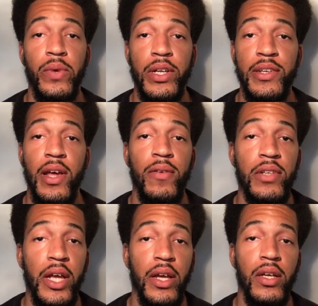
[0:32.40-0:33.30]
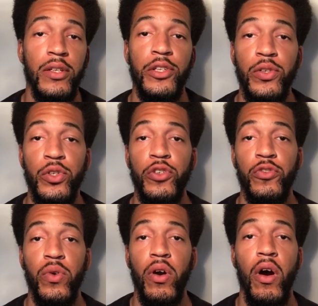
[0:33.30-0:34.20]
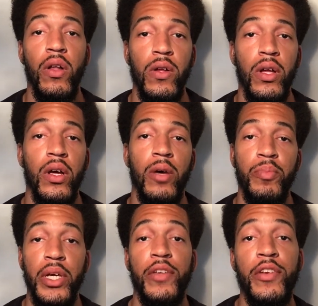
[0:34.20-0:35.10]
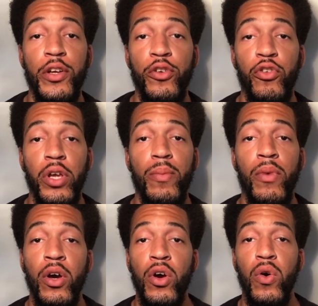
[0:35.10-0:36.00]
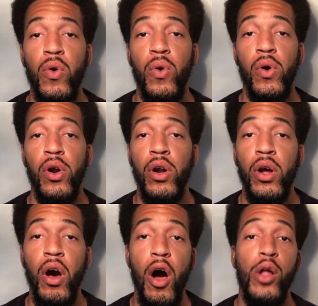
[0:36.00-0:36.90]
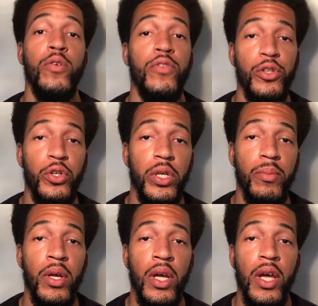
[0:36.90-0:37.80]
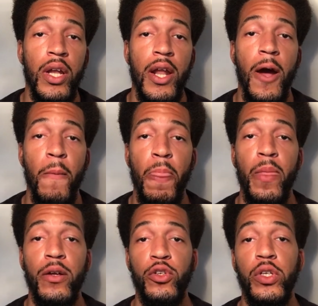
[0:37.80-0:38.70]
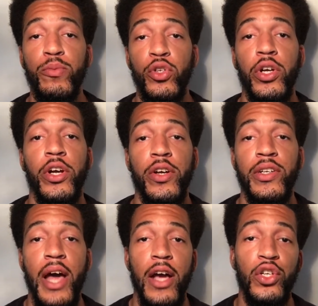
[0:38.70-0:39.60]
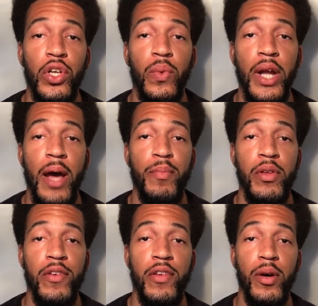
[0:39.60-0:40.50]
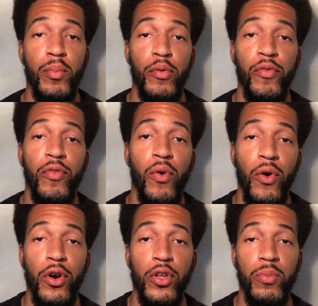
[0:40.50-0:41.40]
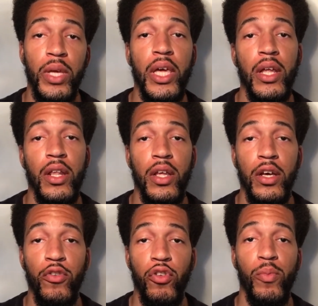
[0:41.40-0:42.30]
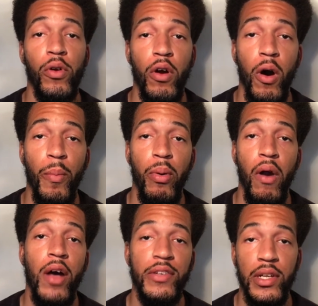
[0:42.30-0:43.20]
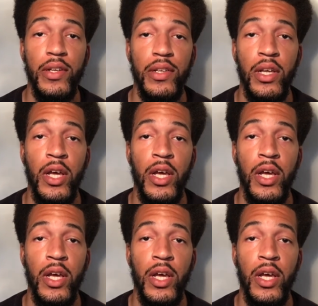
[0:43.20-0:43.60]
what it sounds like. It's you just recalling a piece of your dream or all of your dream. Now, a dream trigger is actually what happens before you begin the dream recall process.